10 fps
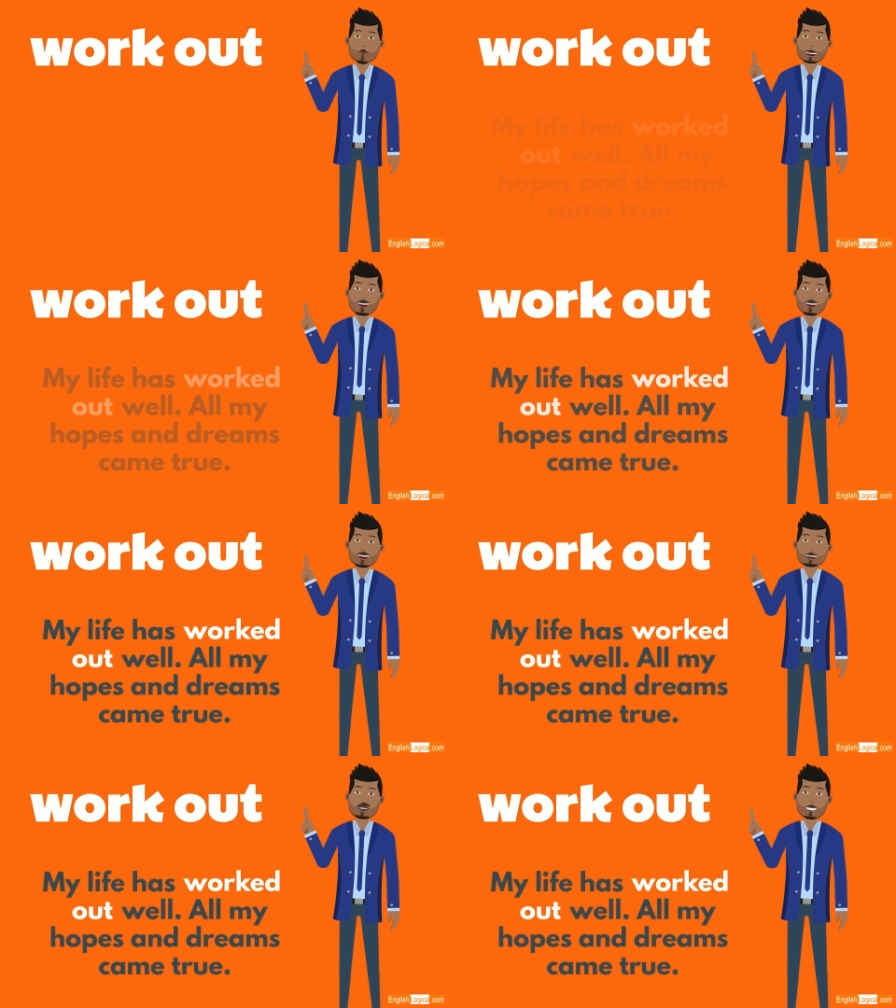My
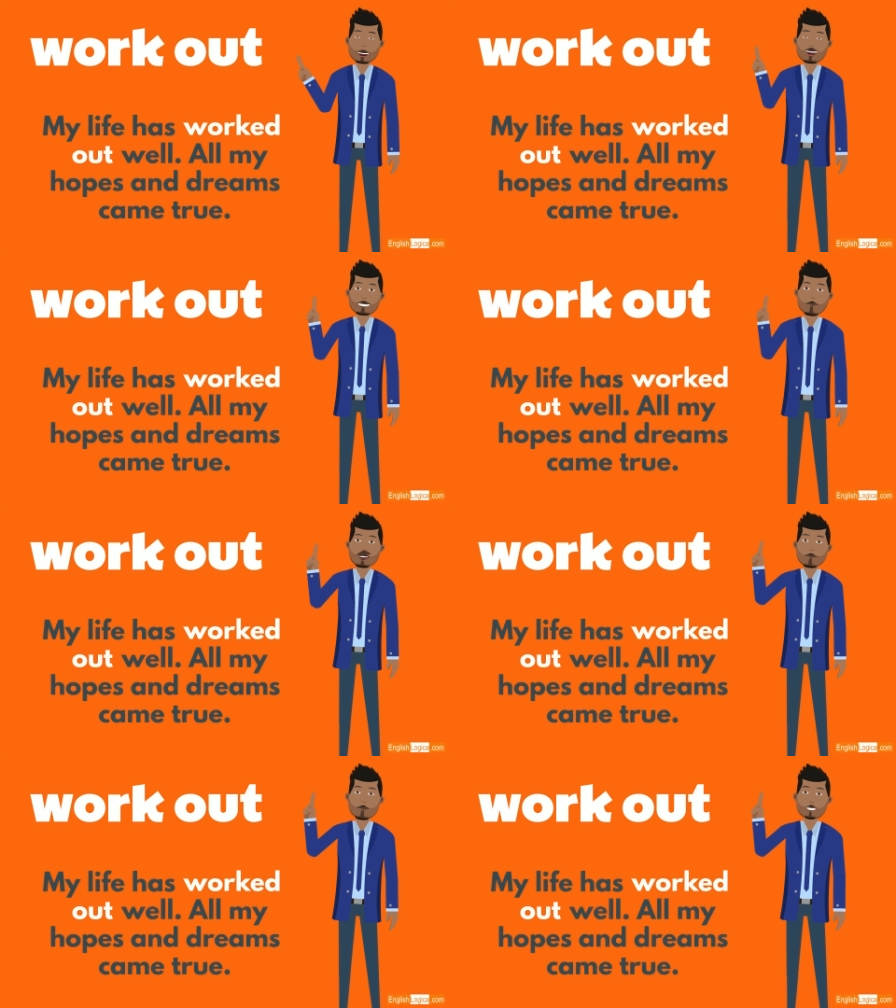life has
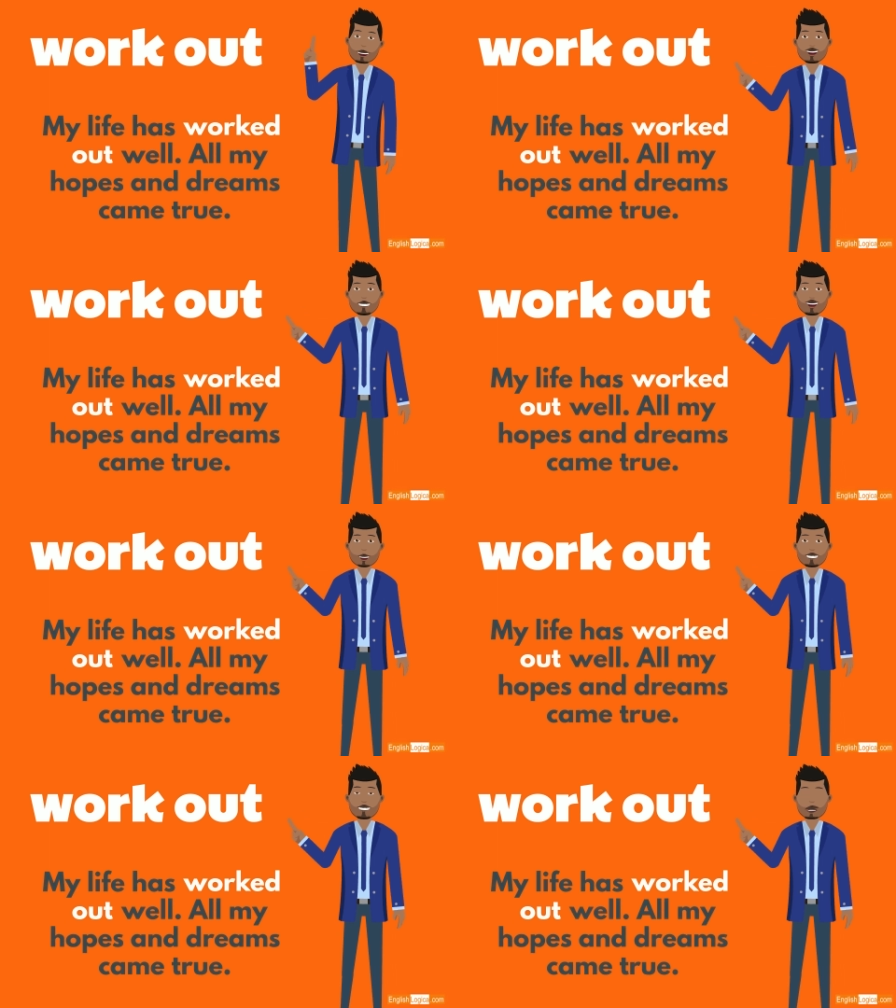worked out
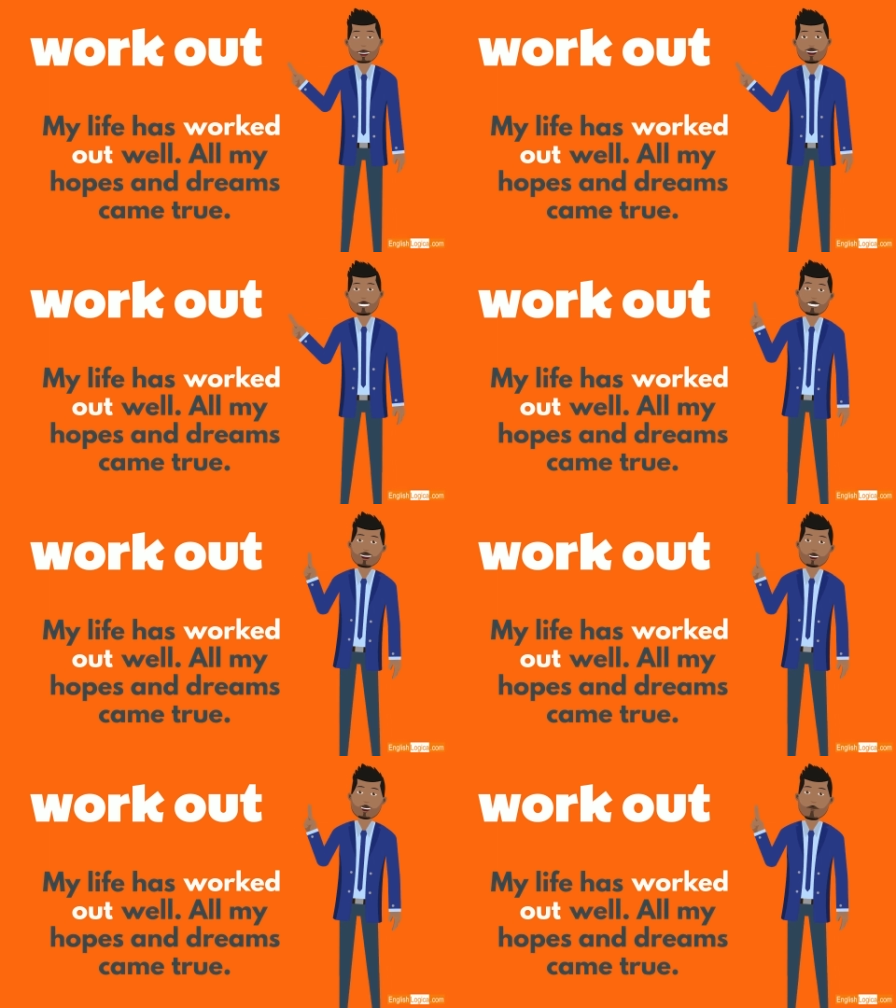well.
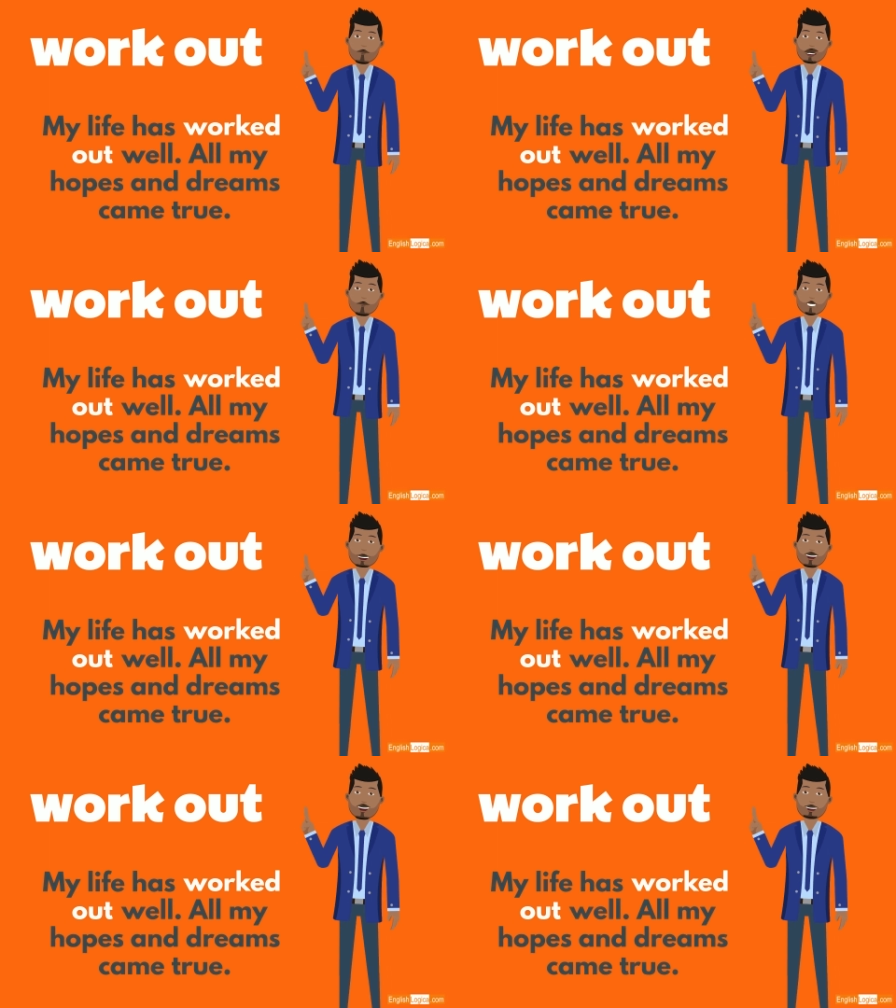All my
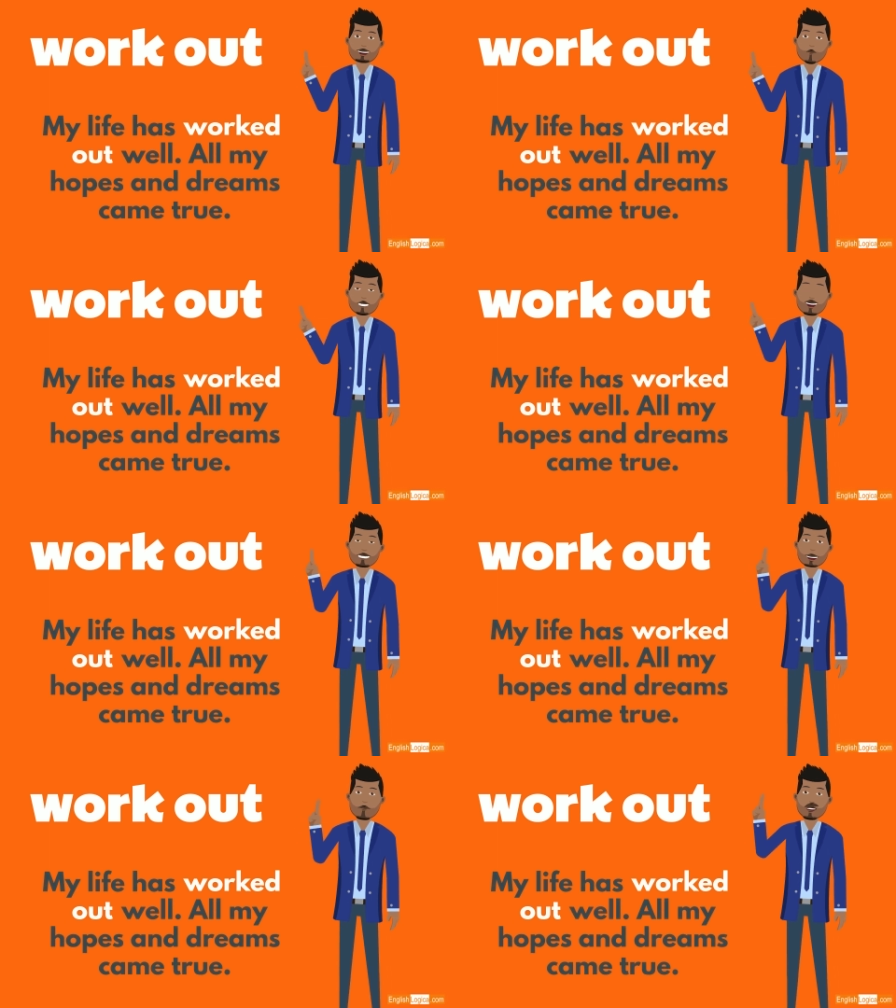hopes and
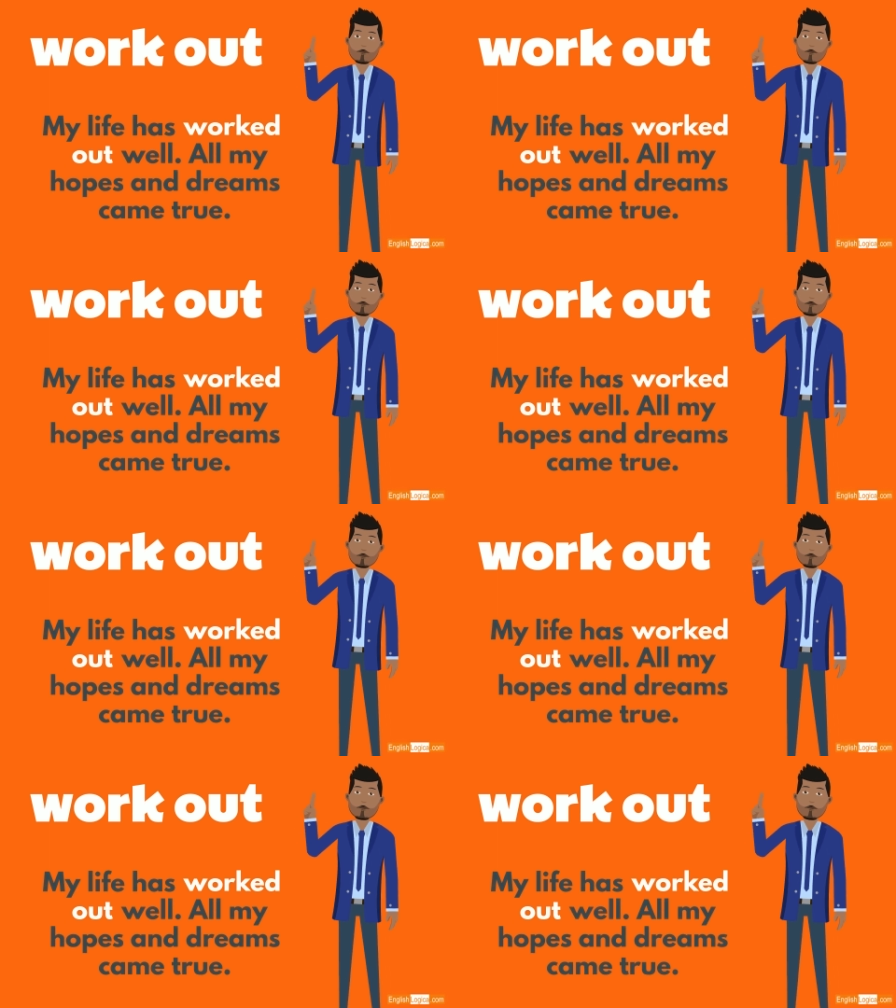dreams